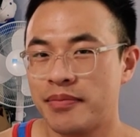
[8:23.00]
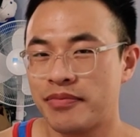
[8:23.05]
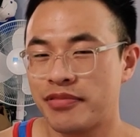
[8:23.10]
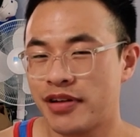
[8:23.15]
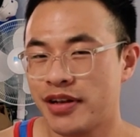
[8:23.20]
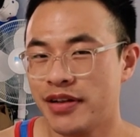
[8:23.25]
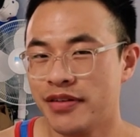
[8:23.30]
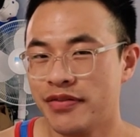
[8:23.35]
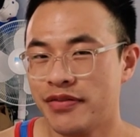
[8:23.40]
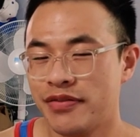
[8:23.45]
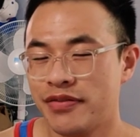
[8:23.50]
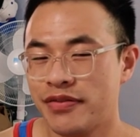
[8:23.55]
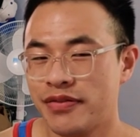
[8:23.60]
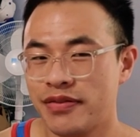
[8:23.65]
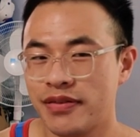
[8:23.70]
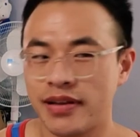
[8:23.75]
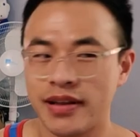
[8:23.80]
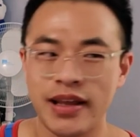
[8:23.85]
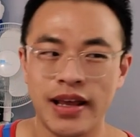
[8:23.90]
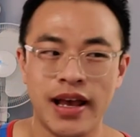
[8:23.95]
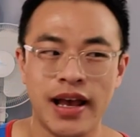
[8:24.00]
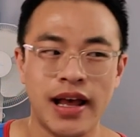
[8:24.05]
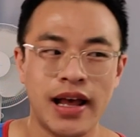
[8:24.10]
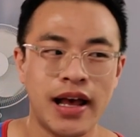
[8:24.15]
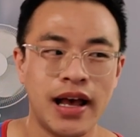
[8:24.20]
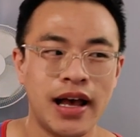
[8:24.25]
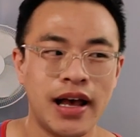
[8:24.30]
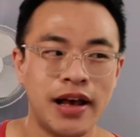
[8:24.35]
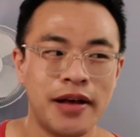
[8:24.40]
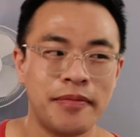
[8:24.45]
brief.
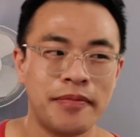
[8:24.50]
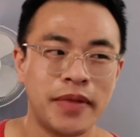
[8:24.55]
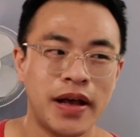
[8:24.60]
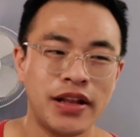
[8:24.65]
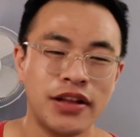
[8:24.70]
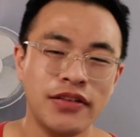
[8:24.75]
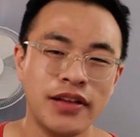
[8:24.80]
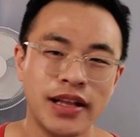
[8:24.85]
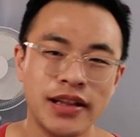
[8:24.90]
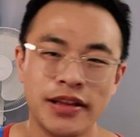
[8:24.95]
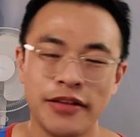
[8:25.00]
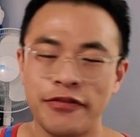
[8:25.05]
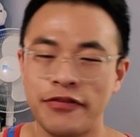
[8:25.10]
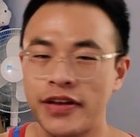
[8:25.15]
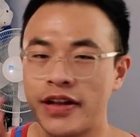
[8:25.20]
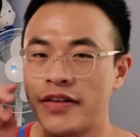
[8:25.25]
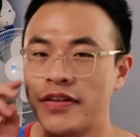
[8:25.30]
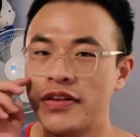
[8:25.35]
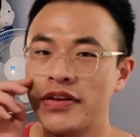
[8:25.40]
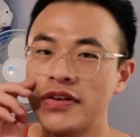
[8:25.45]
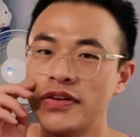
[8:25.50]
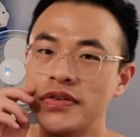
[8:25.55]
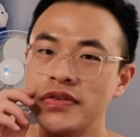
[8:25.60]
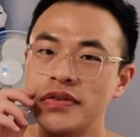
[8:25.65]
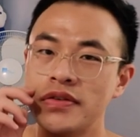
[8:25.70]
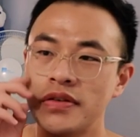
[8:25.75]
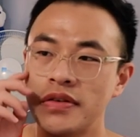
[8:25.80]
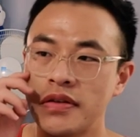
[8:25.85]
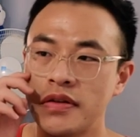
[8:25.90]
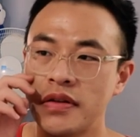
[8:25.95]
Yeah, I do like the fit of
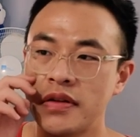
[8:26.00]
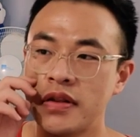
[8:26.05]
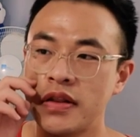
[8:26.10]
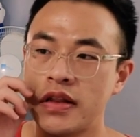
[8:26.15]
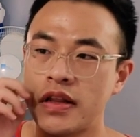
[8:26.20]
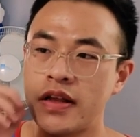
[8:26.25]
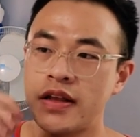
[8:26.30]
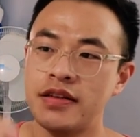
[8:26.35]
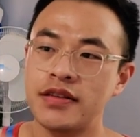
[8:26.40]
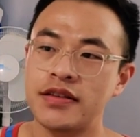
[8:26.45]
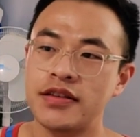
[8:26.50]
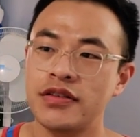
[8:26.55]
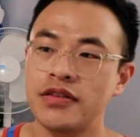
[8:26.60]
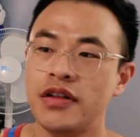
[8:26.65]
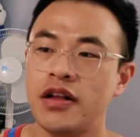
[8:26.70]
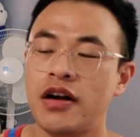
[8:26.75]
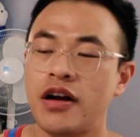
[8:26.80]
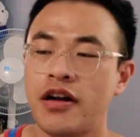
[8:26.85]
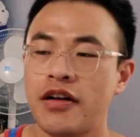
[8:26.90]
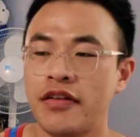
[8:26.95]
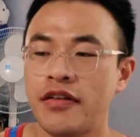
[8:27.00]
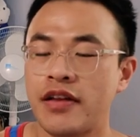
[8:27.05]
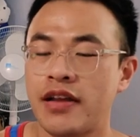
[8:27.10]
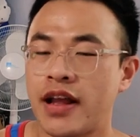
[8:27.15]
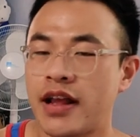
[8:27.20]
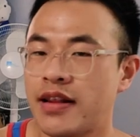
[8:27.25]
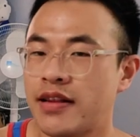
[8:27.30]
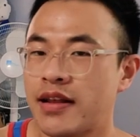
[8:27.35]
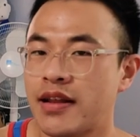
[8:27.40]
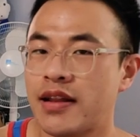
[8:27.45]
those. They still are
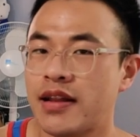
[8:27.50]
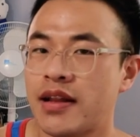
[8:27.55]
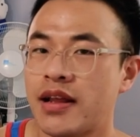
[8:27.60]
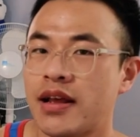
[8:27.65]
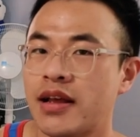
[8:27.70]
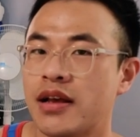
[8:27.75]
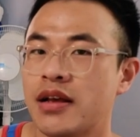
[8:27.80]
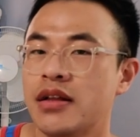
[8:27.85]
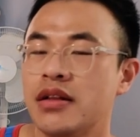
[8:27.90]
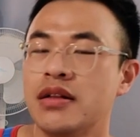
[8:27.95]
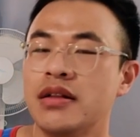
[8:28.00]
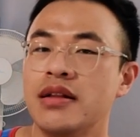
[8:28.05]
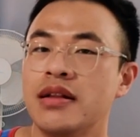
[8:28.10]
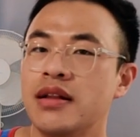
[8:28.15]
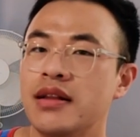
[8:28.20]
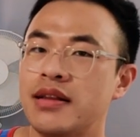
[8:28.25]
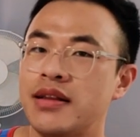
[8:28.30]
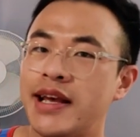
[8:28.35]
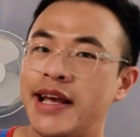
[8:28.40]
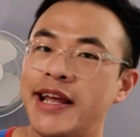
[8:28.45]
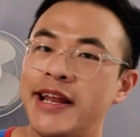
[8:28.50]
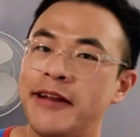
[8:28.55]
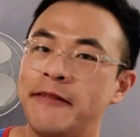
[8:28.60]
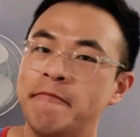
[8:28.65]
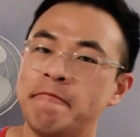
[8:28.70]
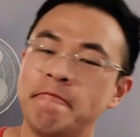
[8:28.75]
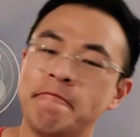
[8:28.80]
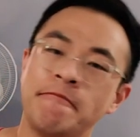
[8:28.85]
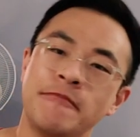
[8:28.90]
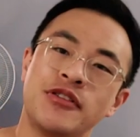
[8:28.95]
nice and like tight,
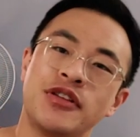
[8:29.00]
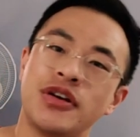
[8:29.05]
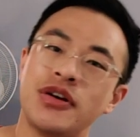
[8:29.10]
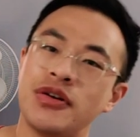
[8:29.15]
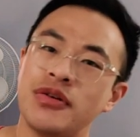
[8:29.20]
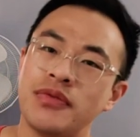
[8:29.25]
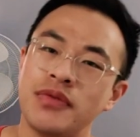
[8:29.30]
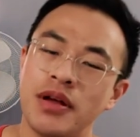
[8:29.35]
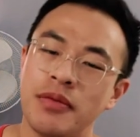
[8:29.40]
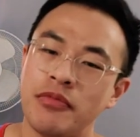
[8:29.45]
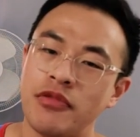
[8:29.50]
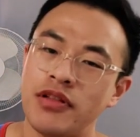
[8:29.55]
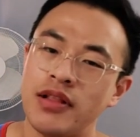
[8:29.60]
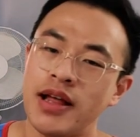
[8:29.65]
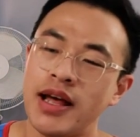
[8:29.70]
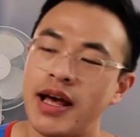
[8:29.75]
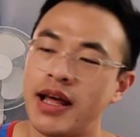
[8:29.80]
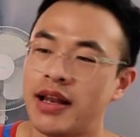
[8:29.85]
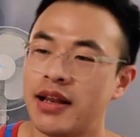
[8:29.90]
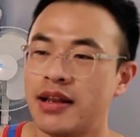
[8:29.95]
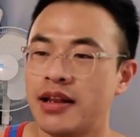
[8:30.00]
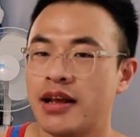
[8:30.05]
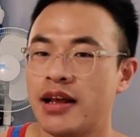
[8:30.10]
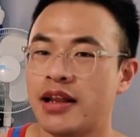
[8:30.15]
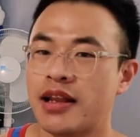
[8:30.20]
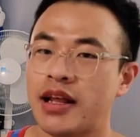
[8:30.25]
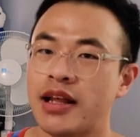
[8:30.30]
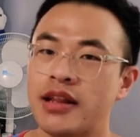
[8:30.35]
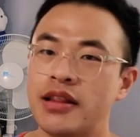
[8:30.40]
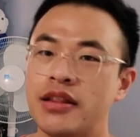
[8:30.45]
so I'm glad.
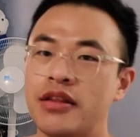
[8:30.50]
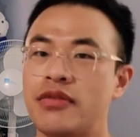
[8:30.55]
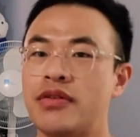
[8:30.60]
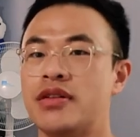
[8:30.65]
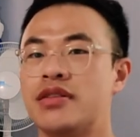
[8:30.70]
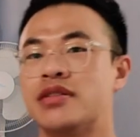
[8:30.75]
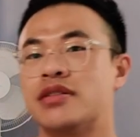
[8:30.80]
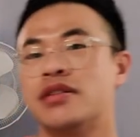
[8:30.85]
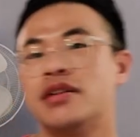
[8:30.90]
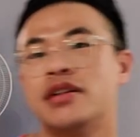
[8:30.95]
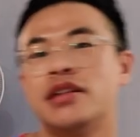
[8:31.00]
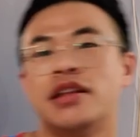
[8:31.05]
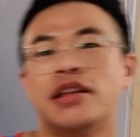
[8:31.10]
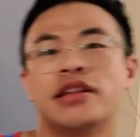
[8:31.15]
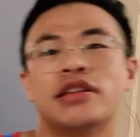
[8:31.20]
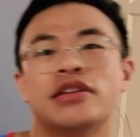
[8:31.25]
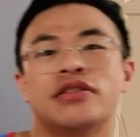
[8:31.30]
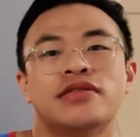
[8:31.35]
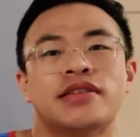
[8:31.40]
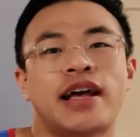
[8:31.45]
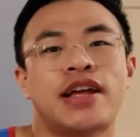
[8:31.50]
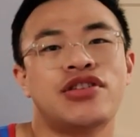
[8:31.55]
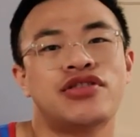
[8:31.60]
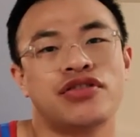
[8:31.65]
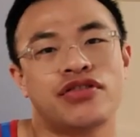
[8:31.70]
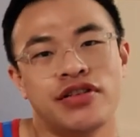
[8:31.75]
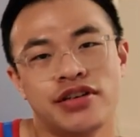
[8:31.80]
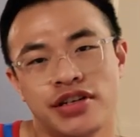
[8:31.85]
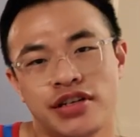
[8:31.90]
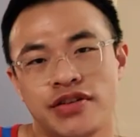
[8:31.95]
Unlike those Andrew
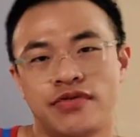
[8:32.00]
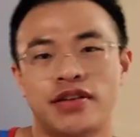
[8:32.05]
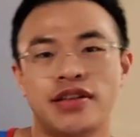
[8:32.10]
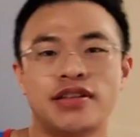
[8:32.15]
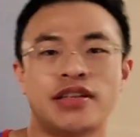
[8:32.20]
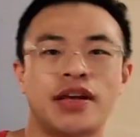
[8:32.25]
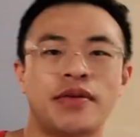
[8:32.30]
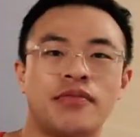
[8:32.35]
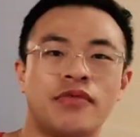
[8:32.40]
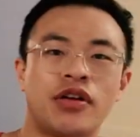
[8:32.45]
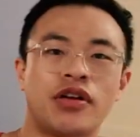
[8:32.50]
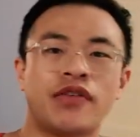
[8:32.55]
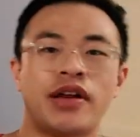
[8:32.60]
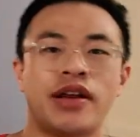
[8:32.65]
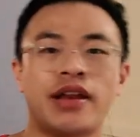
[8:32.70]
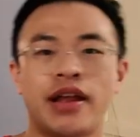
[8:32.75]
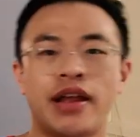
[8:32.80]
Christian ones I'm wearing right